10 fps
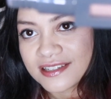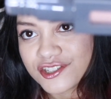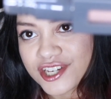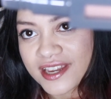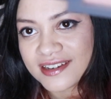
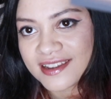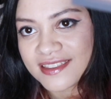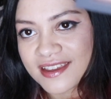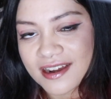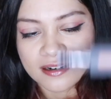shade
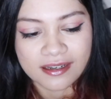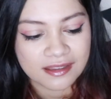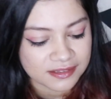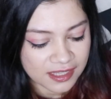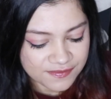in there.
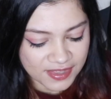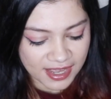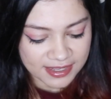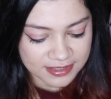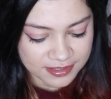Love
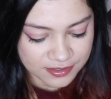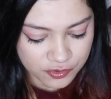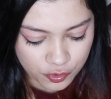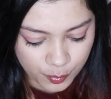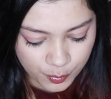that,
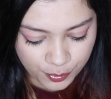super